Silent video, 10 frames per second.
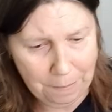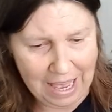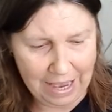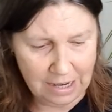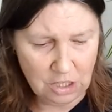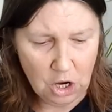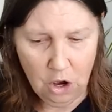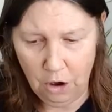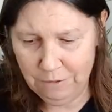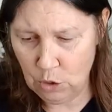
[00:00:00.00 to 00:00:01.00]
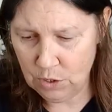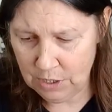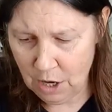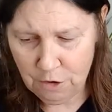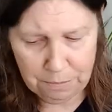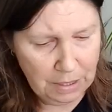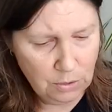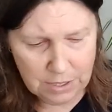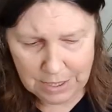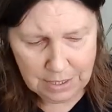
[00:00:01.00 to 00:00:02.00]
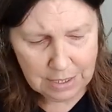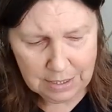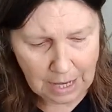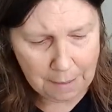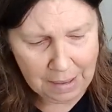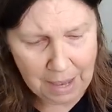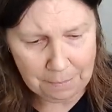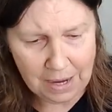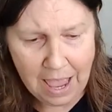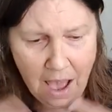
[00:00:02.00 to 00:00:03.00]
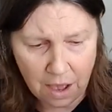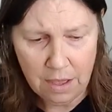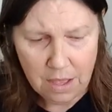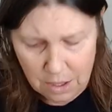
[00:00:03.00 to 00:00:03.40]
part of yourself, because this has come up now